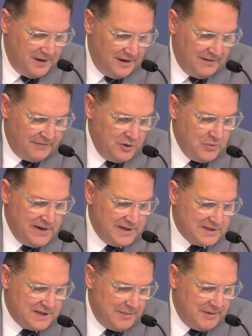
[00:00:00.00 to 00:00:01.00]
few
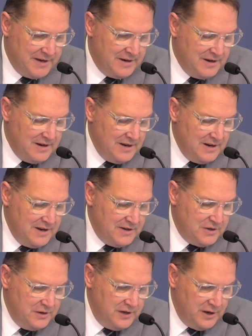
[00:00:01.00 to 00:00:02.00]
weeks coming
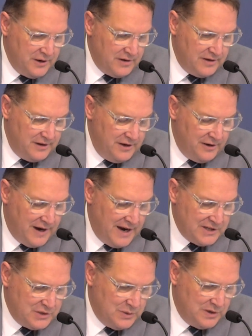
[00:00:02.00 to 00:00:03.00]
to your
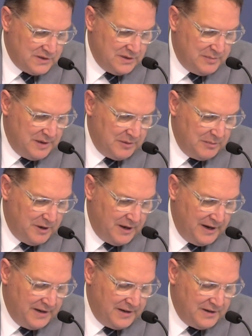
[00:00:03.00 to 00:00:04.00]
eyes as well as the public
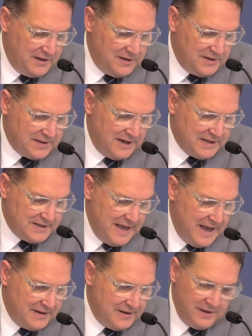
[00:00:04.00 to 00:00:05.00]
body to discuss
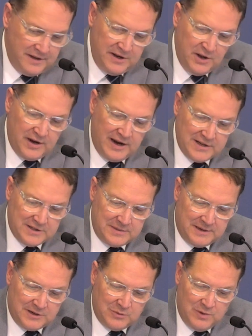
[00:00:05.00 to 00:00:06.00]
that. And then the other
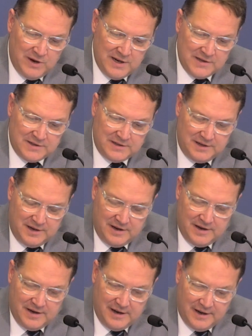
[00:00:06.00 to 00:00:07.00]
aspect was
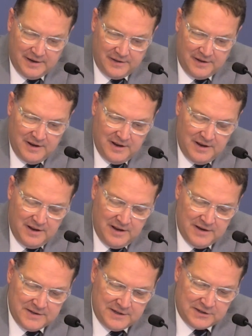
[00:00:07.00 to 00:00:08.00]

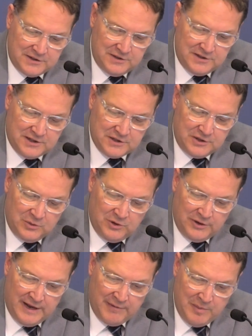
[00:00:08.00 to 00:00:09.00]
in Section 6 of the
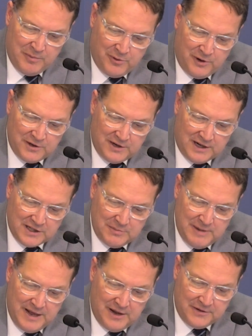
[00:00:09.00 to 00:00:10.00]
Wildan report, it talks
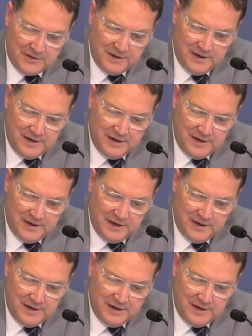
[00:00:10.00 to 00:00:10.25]
about